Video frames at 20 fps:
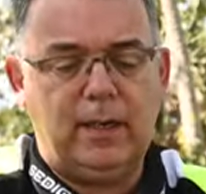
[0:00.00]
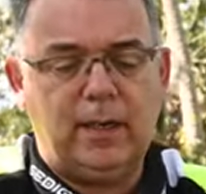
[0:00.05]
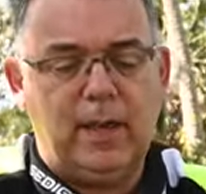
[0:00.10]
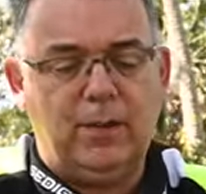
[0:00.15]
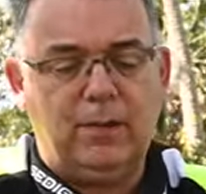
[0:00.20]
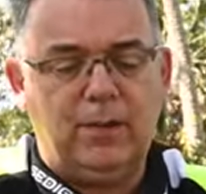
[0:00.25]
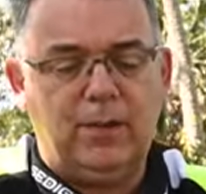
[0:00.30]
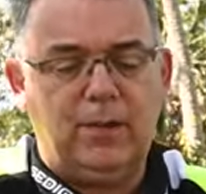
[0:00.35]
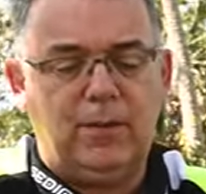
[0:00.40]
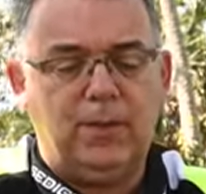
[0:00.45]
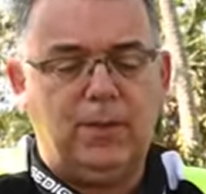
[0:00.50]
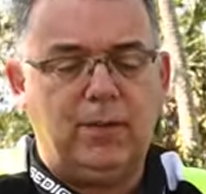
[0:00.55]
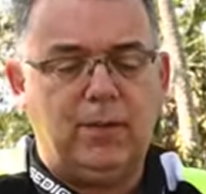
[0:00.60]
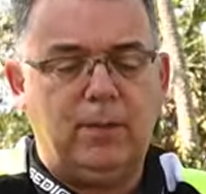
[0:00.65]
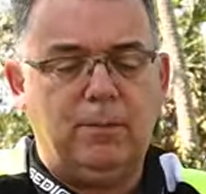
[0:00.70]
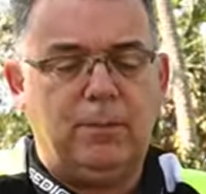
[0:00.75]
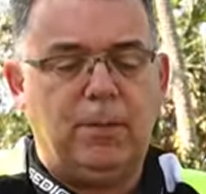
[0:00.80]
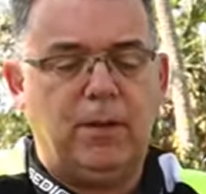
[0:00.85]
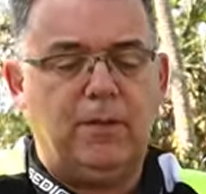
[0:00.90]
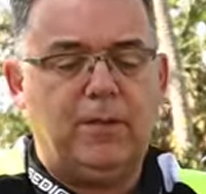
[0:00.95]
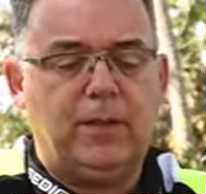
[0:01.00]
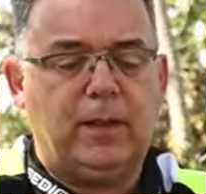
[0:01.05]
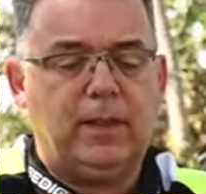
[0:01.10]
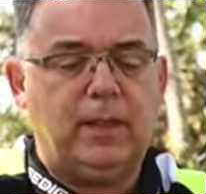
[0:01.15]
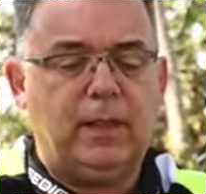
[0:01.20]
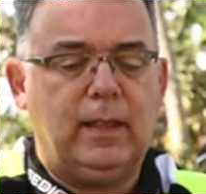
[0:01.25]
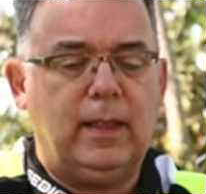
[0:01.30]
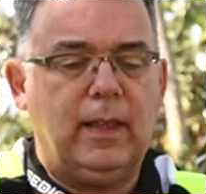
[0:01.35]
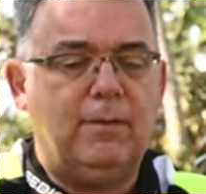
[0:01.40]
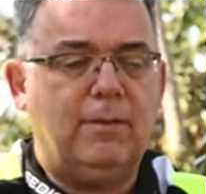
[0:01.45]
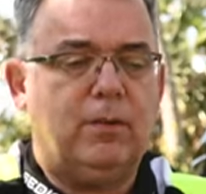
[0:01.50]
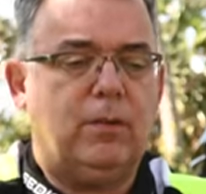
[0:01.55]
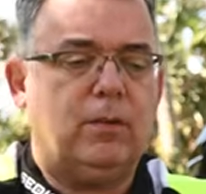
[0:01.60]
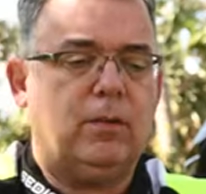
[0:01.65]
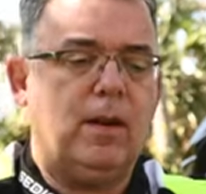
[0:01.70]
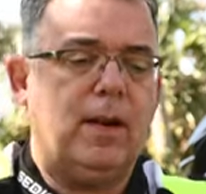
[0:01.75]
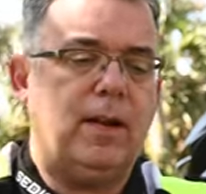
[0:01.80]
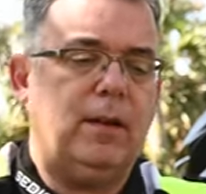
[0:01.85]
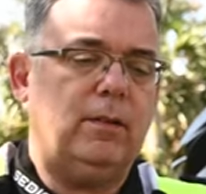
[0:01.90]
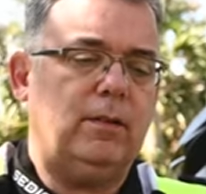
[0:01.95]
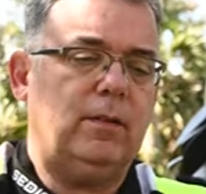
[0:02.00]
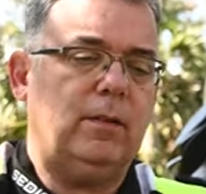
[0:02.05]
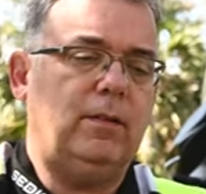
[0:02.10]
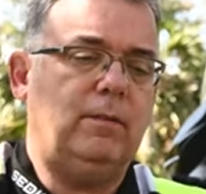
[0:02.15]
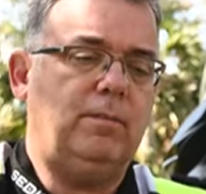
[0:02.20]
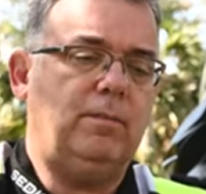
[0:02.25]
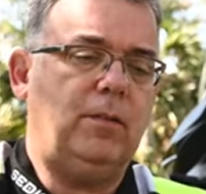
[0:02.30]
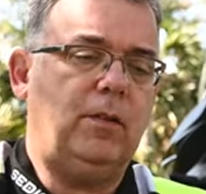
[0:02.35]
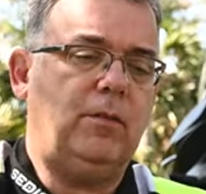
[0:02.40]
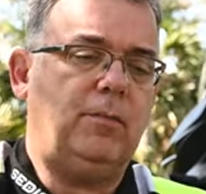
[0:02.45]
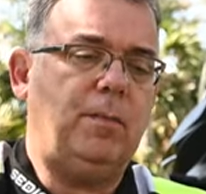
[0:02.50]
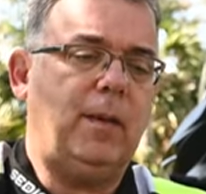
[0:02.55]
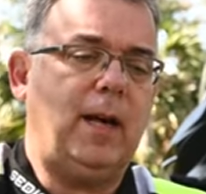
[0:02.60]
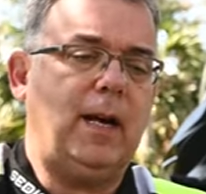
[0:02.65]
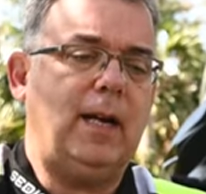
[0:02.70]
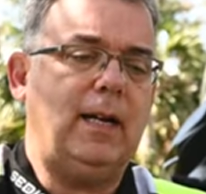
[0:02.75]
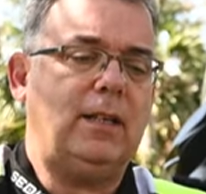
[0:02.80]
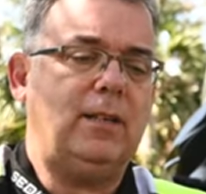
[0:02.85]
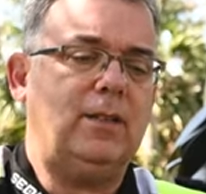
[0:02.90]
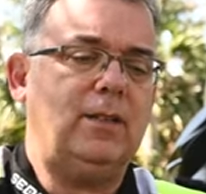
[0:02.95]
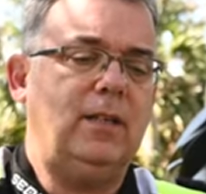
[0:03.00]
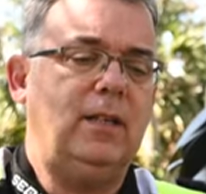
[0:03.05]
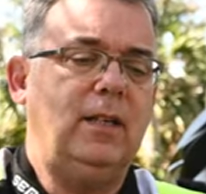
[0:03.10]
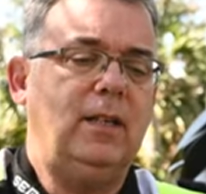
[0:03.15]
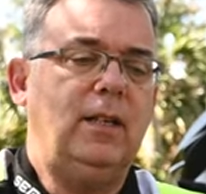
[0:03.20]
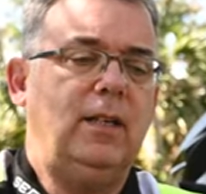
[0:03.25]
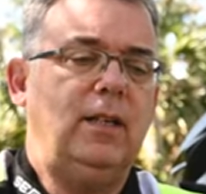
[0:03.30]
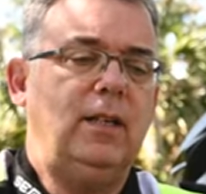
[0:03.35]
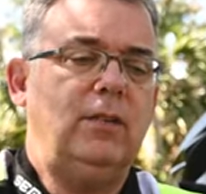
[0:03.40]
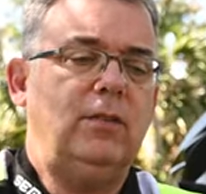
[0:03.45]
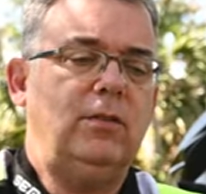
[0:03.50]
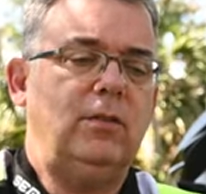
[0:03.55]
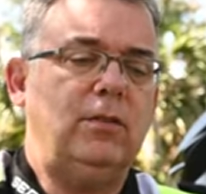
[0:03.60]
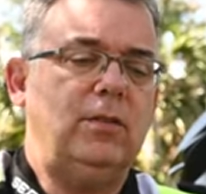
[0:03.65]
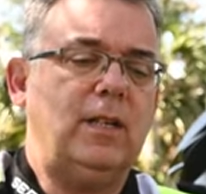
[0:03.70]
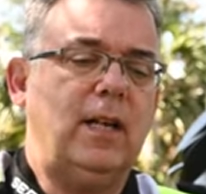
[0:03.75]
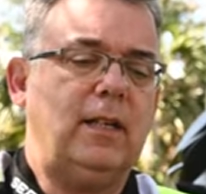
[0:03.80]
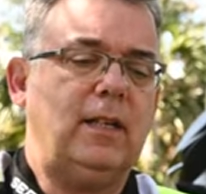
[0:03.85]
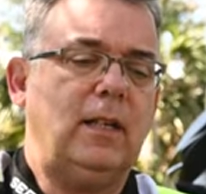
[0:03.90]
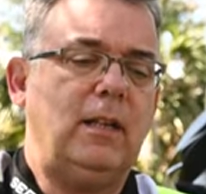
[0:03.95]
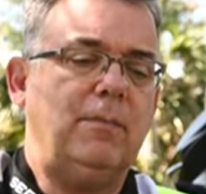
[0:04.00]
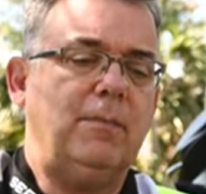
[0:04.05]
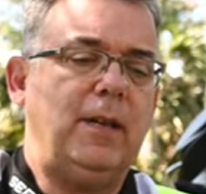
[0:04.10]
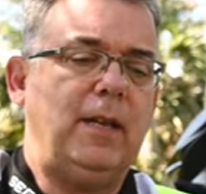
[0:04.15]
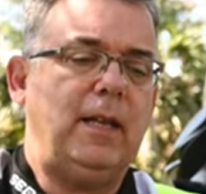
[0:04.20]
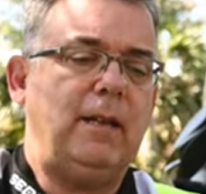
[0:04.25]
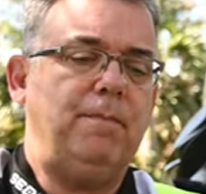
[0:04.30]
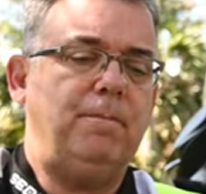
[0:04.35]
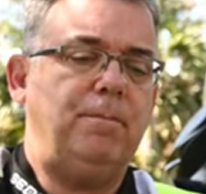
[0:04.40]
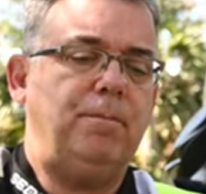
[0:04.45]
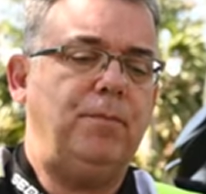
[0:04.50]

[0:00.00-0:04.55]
Now, this isn't perfectly level ground, this box, so it's not going to be...